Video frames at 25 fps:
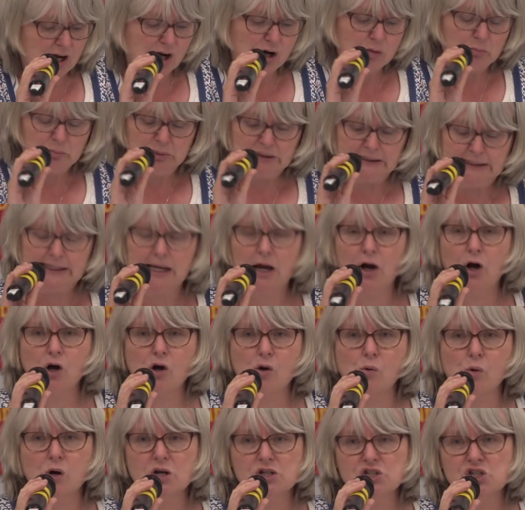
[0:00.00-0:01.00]
complete
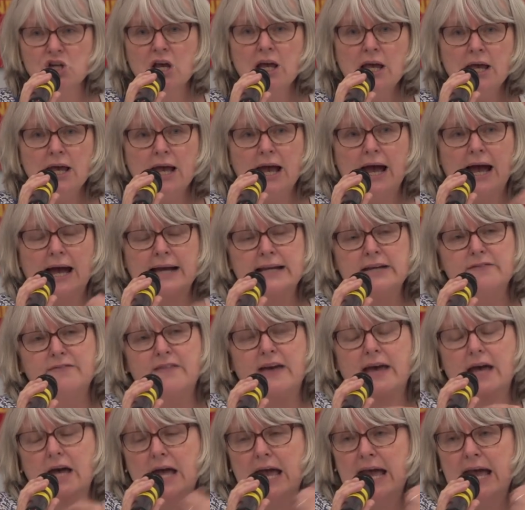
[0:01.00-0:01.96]
hogwash. And if